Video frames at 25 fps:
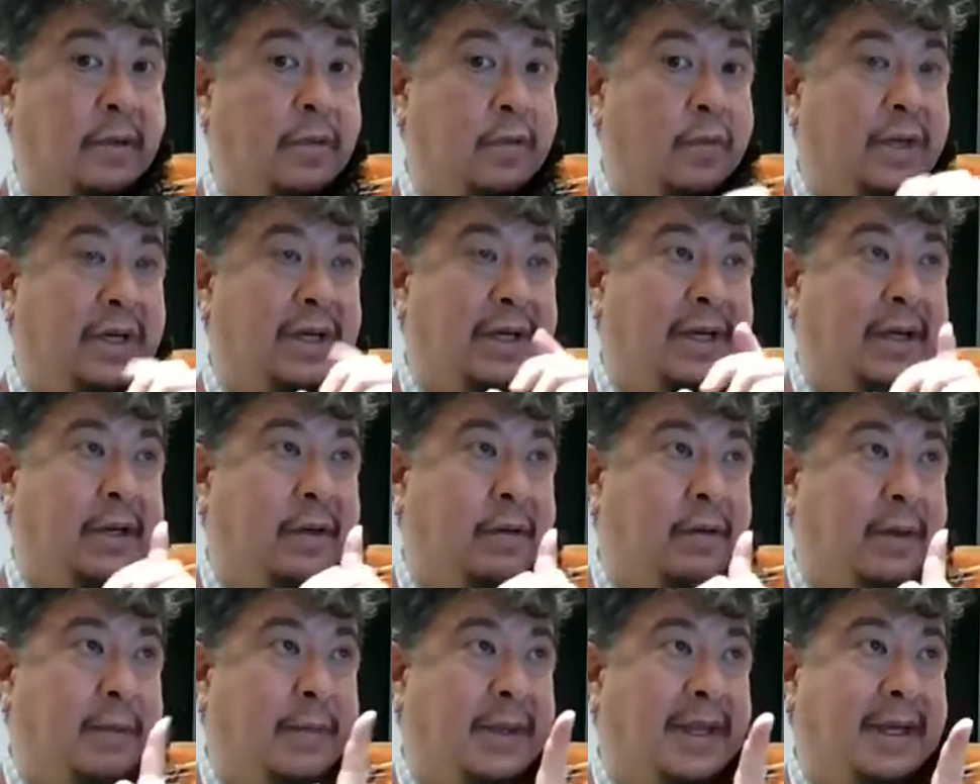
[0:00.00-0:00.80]
We're going to
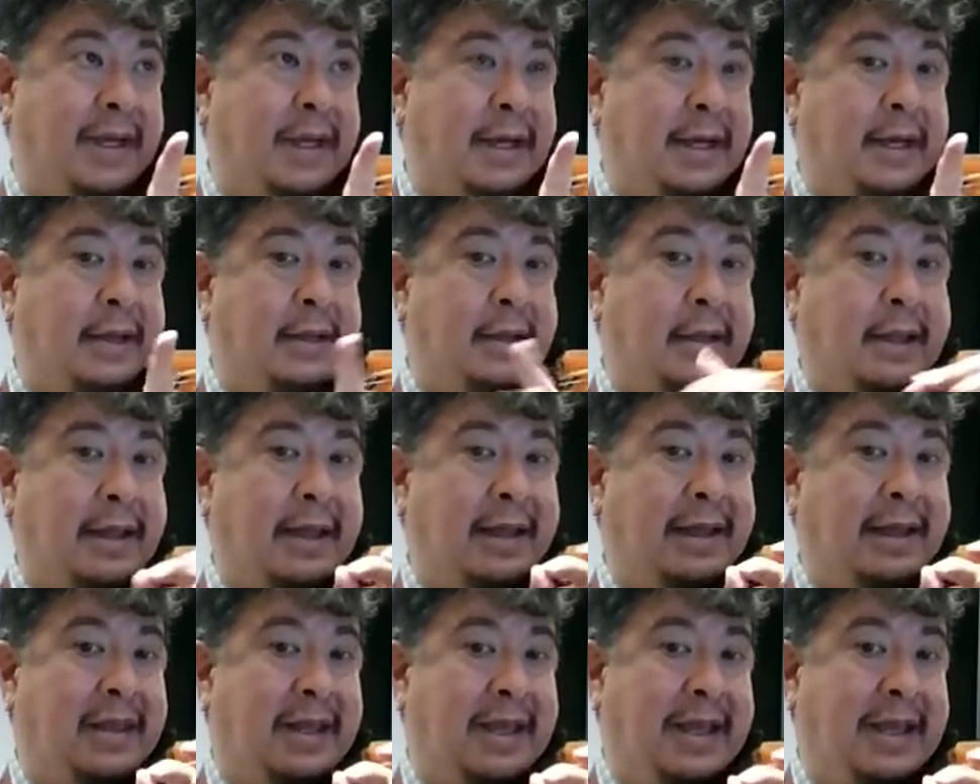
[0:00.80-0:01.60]
hear the beginning
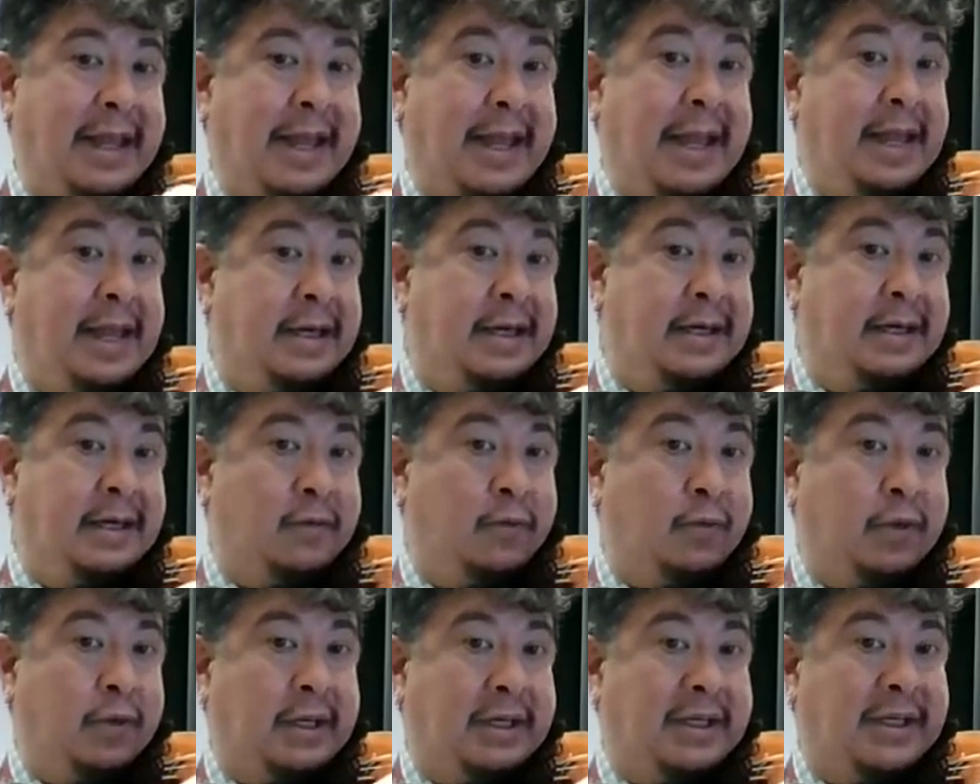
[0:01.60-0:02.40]
and the end.
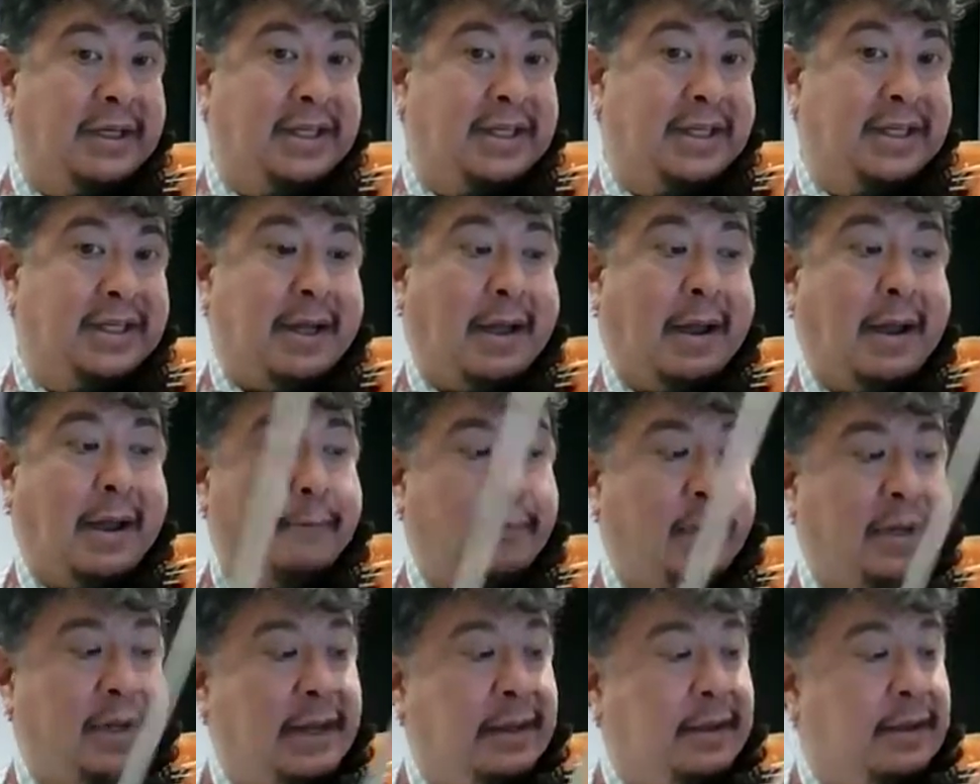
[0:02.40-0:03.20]
We're going to
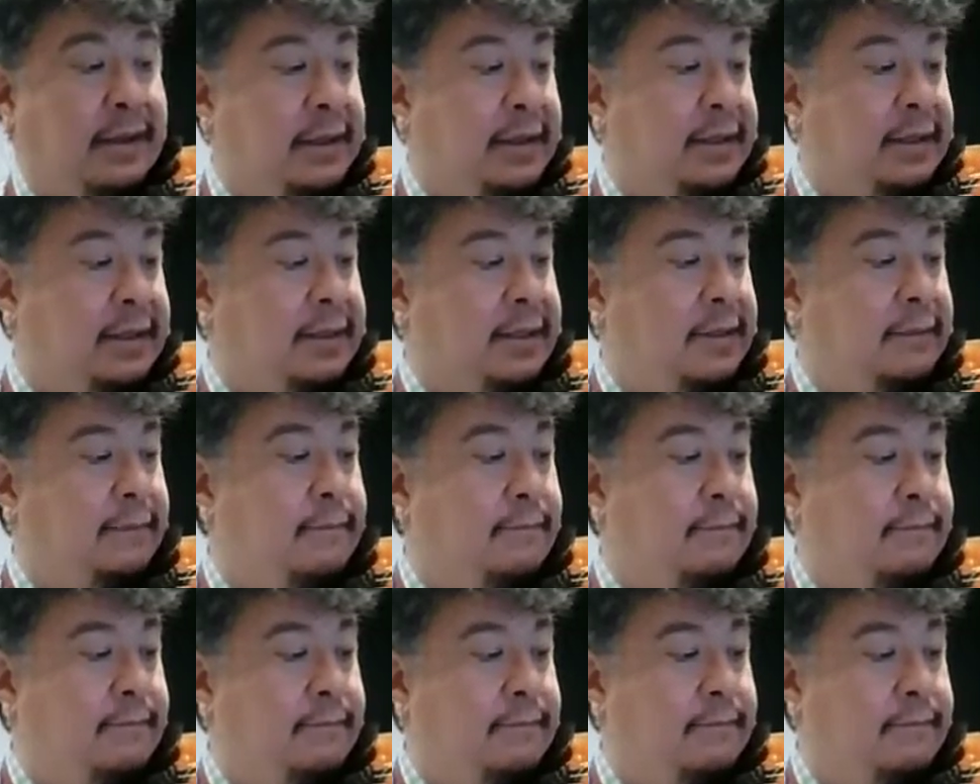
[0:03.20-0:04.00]
stop like this.
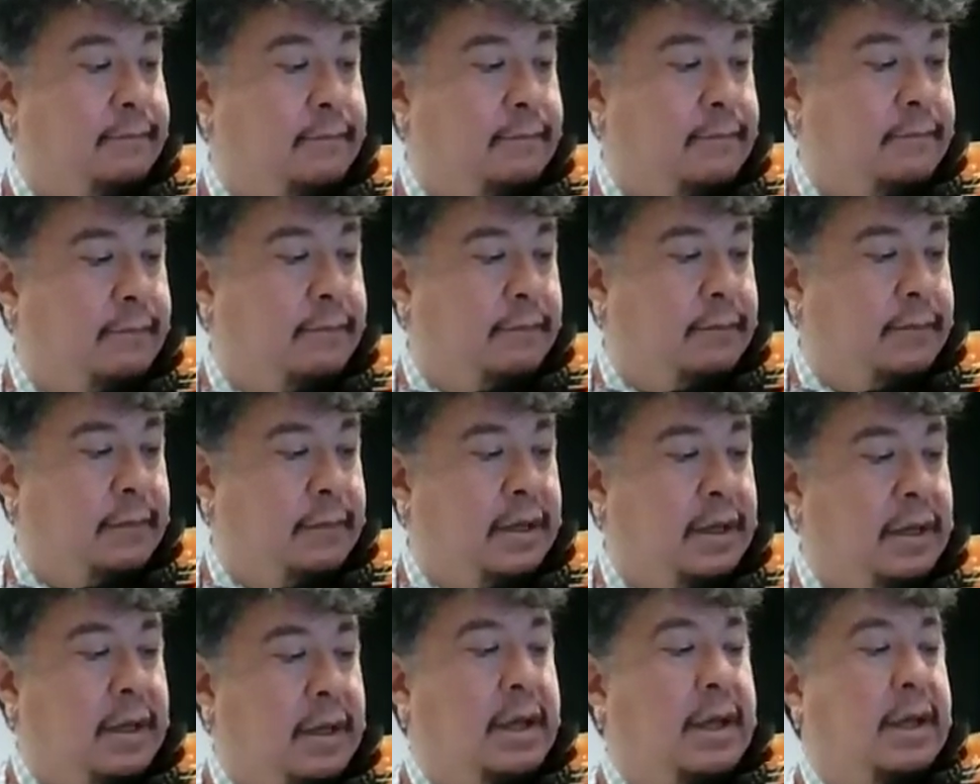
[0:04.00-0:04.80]

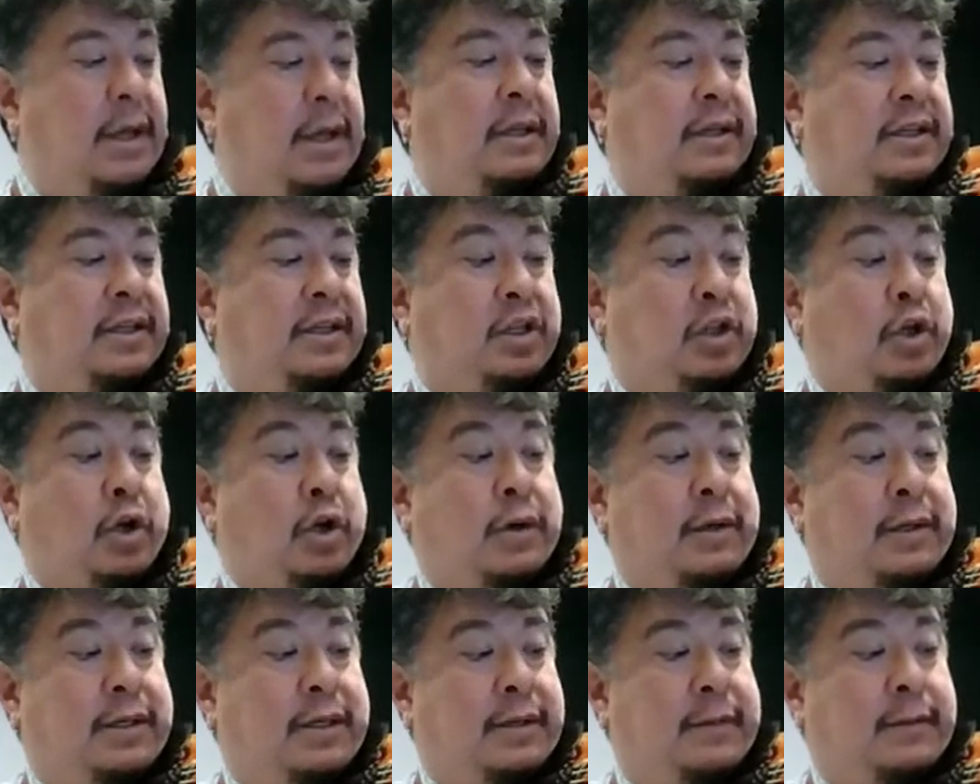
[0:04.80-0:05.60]

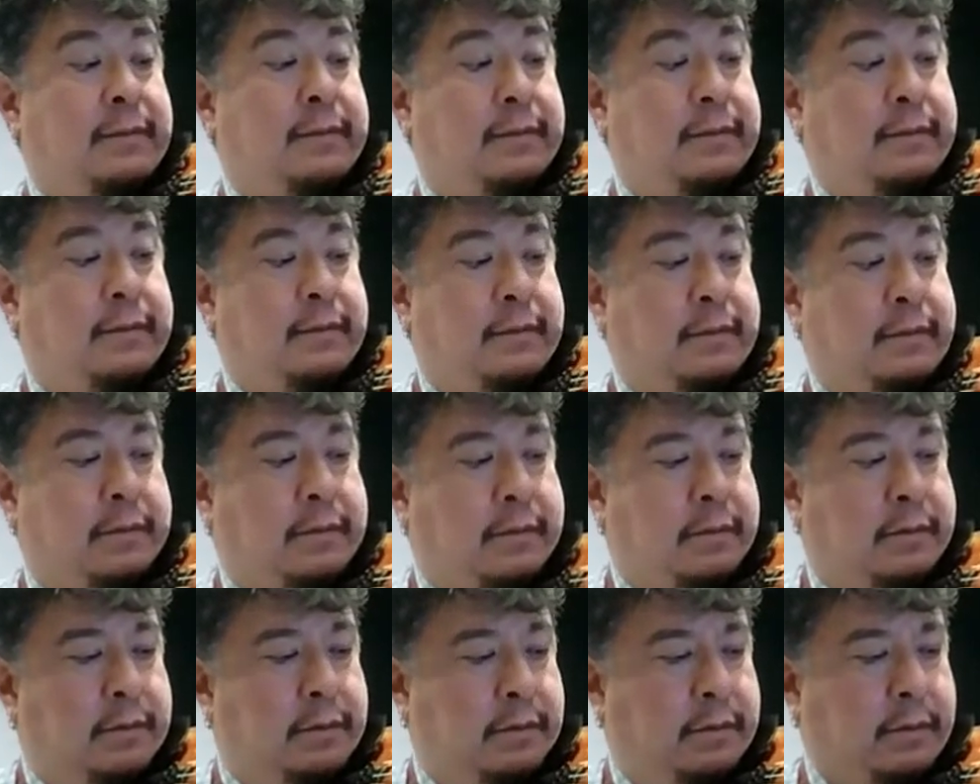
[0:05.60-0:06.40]
Start
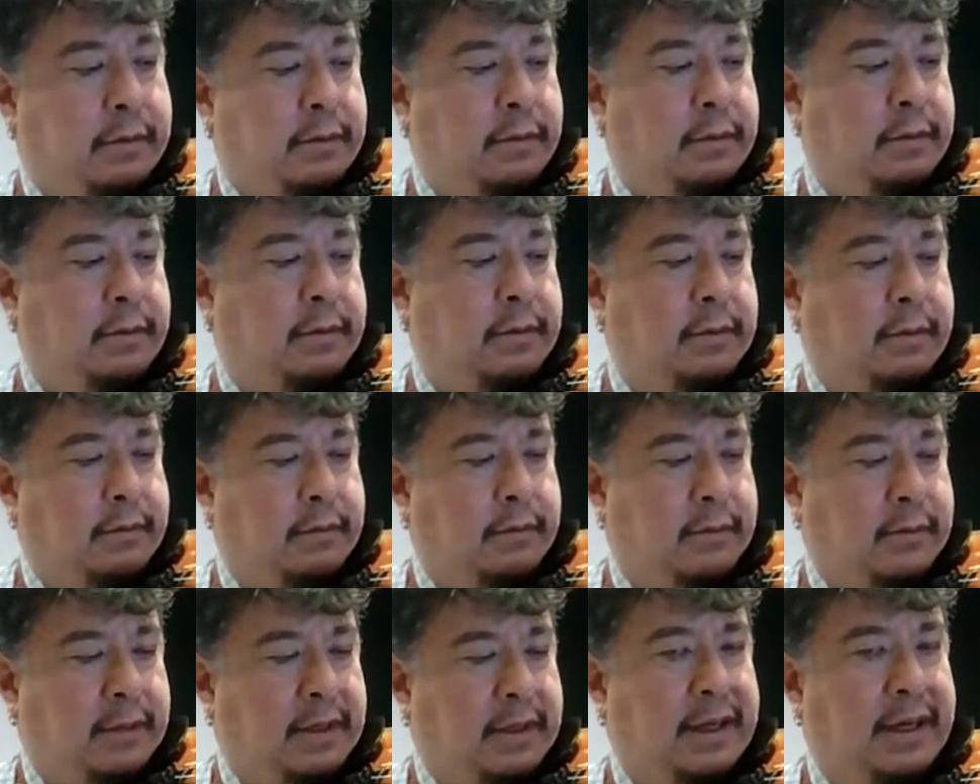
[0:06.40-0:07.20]

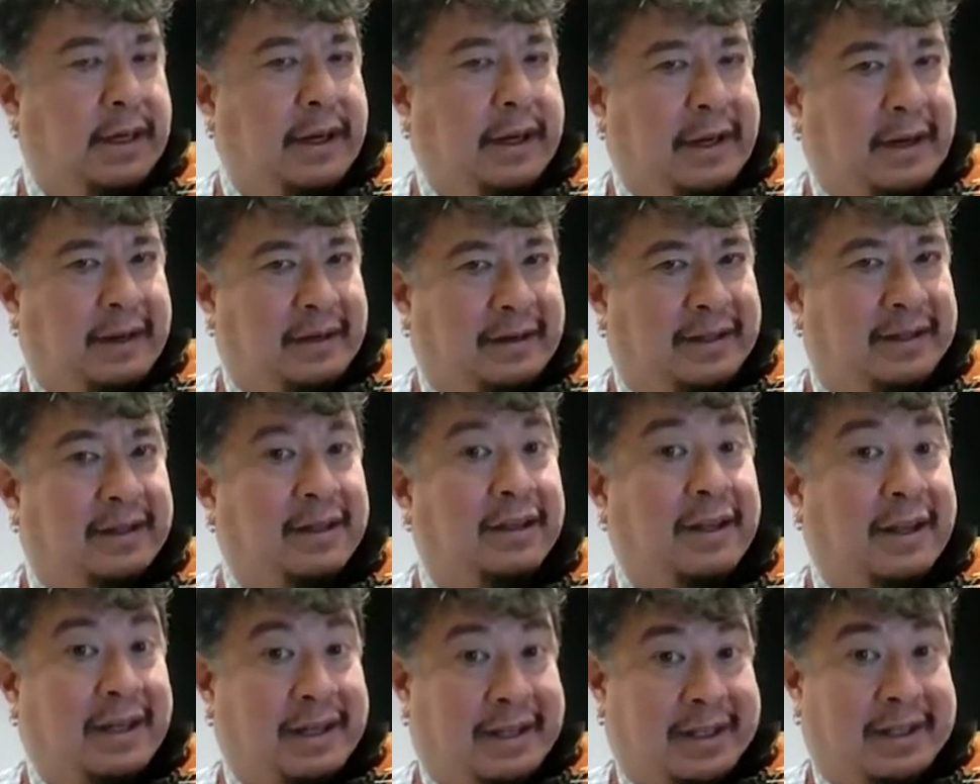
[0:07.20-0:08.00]
and
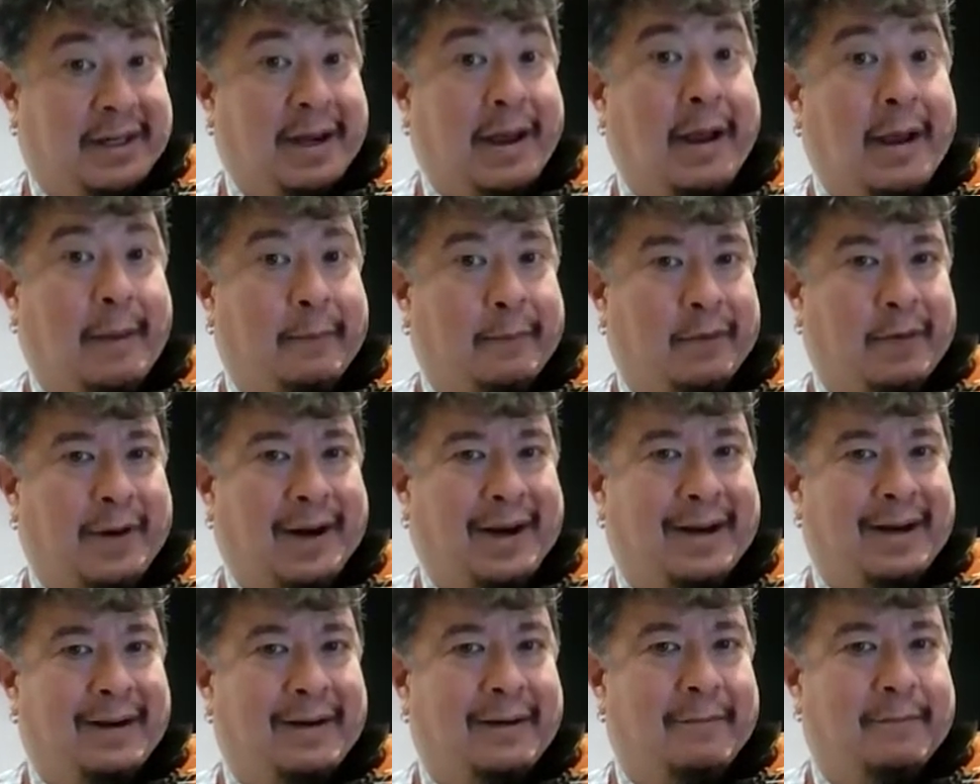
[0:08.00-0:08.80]
the stop,
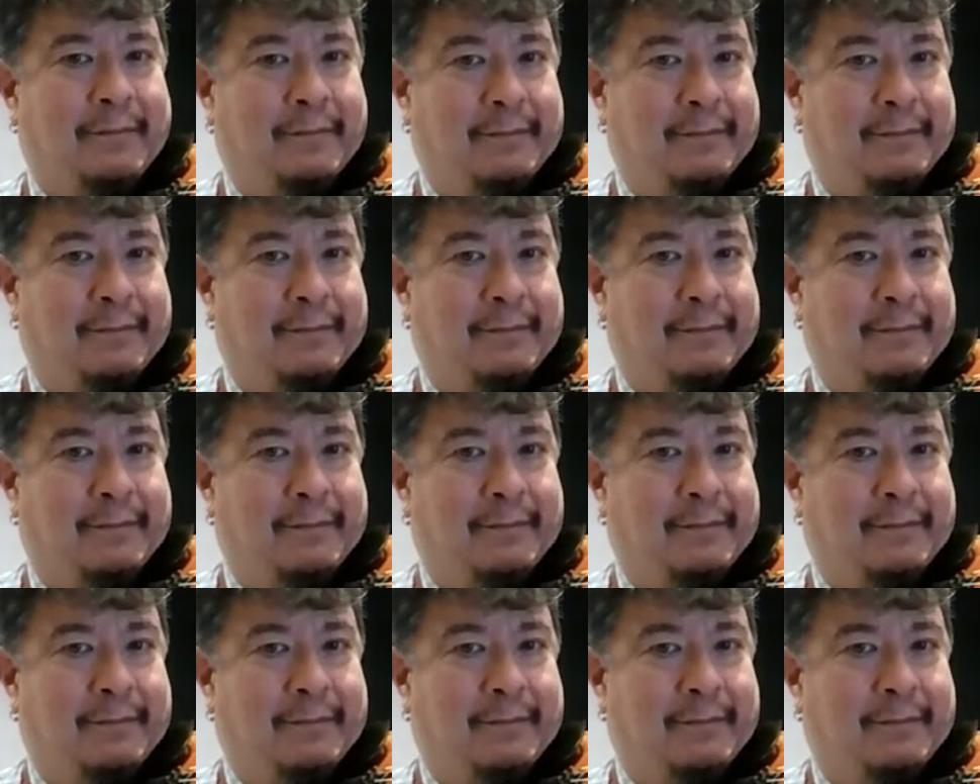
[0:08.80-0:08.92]
right?